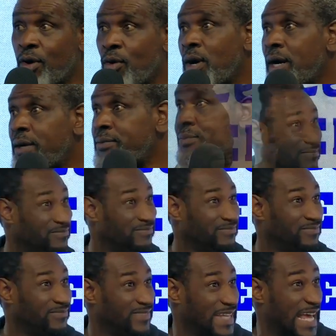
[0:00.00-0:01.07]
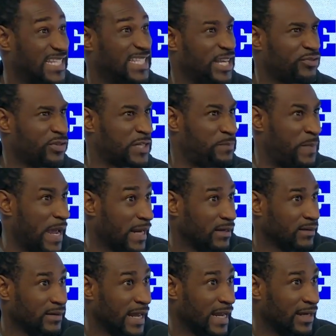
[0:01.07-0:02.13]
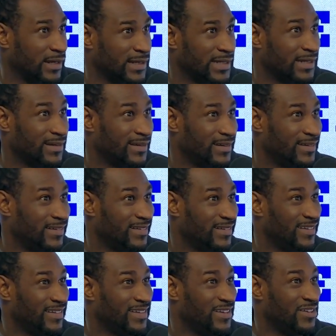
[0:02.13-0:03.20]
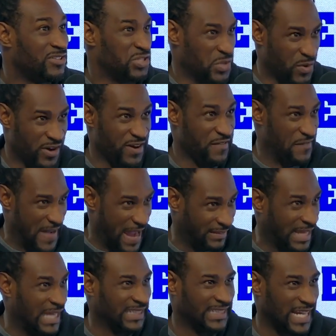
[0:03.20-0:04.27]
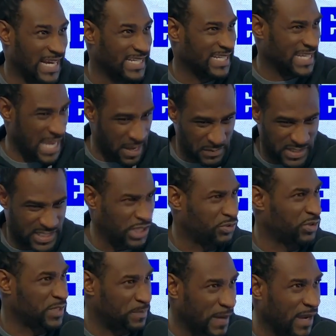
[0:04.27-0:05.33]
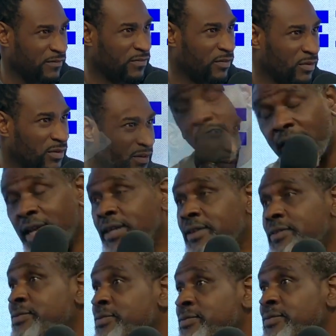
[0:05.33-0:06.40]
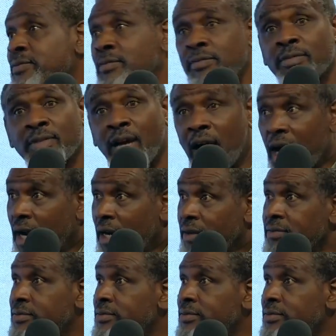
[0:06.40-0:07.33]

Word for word: what? And I That's can't- disrespect, Nate. Okay. All right. Two hundred five thousand dollars a game is Okay. disrespectful. Okay. All right.